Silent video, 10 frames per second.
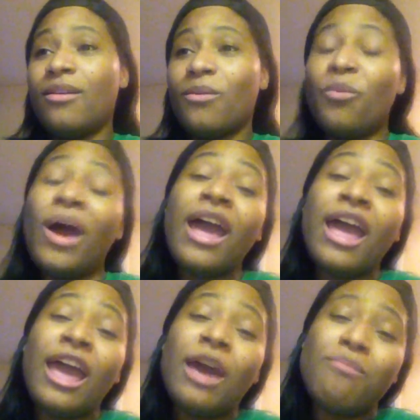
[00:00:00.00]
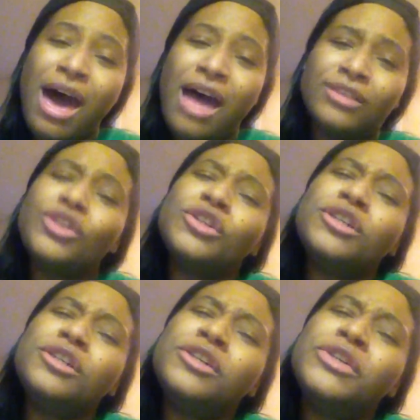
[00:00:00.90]
Wang
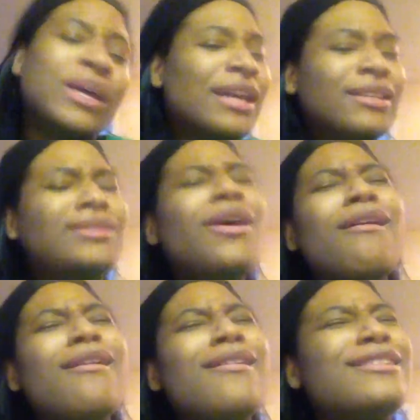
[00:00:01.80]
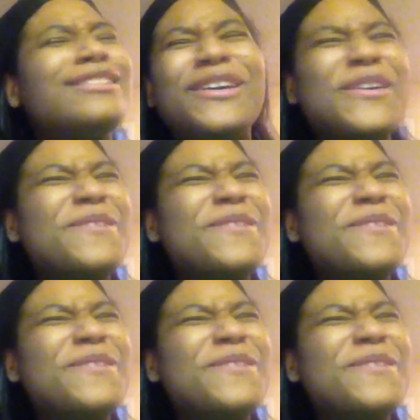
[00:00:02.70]
Mandu Song De